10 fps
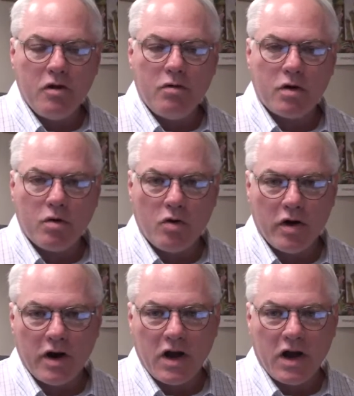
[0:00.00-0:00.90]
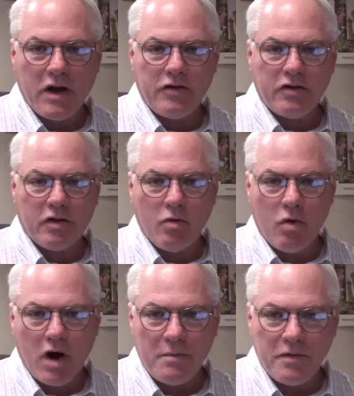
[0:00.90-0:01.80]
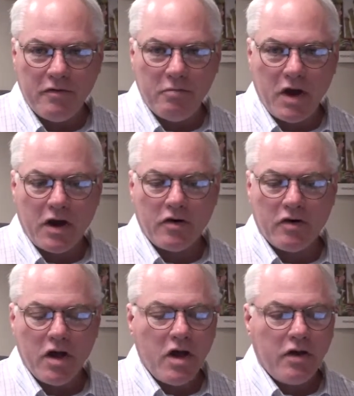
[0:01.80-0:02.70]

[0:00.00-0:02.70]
who are organized in a cooperative manner